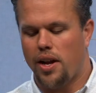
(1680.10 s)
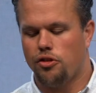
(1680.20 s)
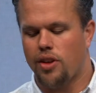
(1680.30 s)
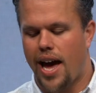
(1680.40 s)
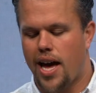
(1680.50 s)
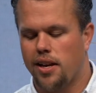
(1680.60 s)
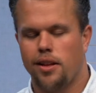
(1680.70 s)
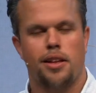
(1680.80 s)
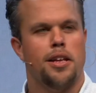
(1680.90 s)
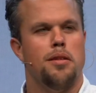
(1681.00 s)
sad
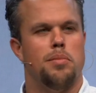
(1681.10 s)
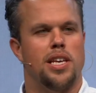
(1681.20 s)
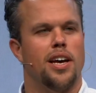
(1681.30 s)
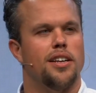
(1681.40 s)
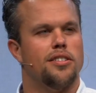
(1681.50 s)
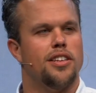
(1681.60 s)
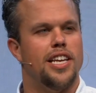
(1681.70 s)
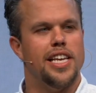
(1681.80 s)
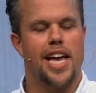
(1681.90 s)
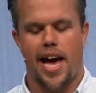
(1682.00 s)
because
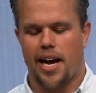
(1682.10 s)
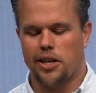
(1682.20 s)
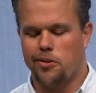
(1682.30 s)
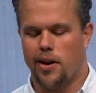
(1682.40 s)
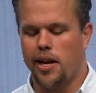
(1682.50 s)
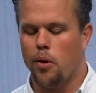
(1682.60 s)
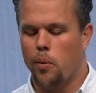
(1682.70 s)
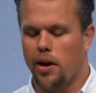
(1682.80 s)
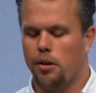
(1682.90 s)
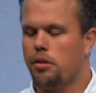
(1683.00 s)
he had great
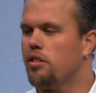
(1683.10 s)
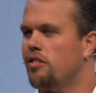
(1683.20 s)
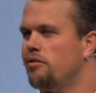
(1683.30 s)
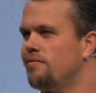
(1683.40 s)
wealth.